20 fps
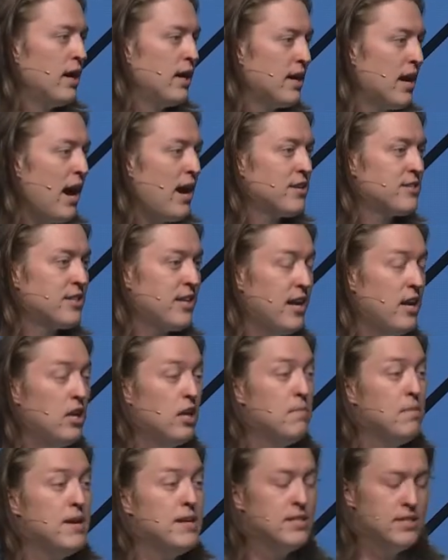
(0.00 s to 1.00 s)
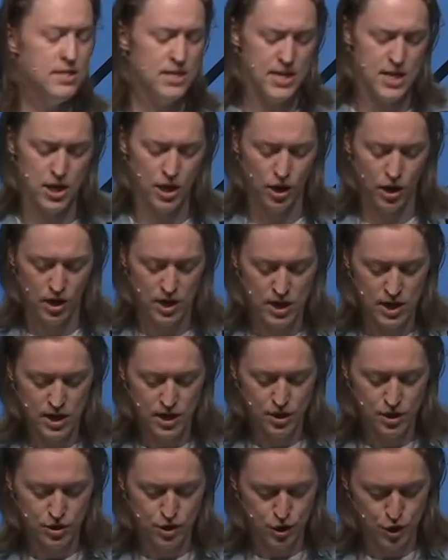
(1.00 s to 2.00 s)
God's kingdom is near
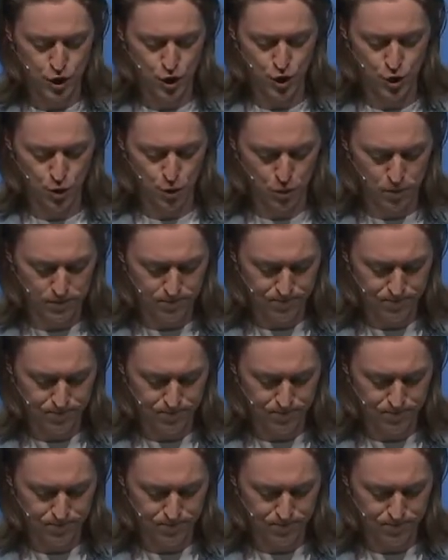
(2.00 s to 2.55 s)
to you.